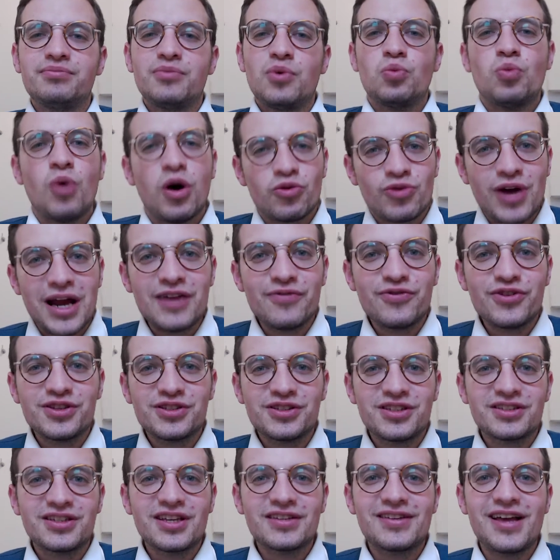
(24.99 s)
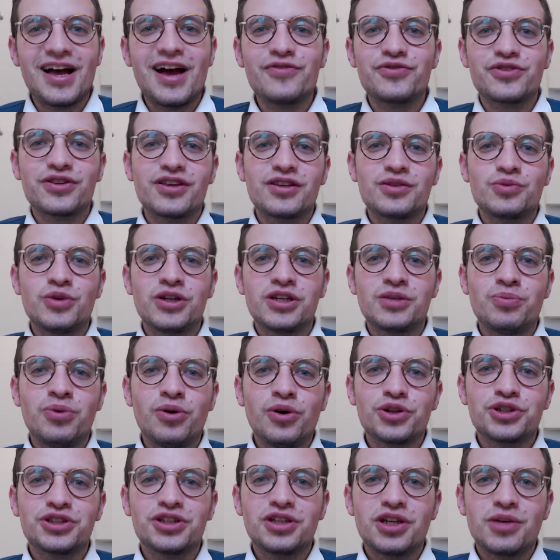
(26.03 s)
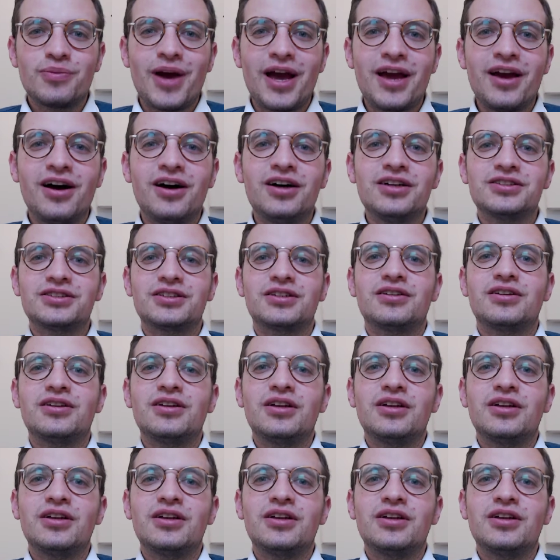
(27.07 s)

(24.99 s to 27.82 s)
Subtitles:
What relevance does this have to this week's portion, you may ask?